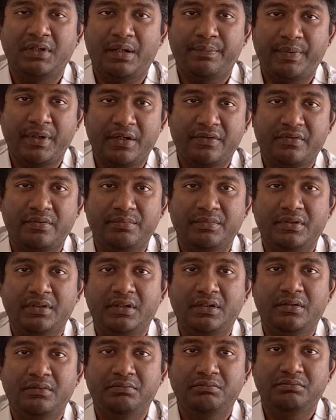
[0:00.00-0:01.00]
apart from
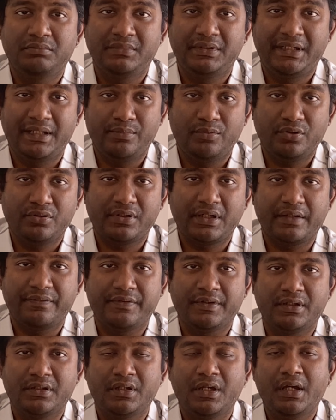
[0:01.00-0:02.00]
the
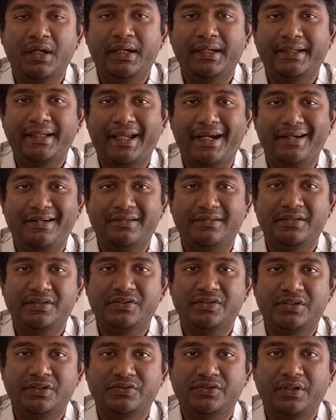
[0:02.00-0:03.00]
demographic
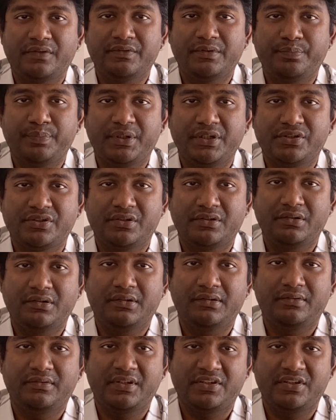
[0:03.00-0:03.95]
characteristics of the patient,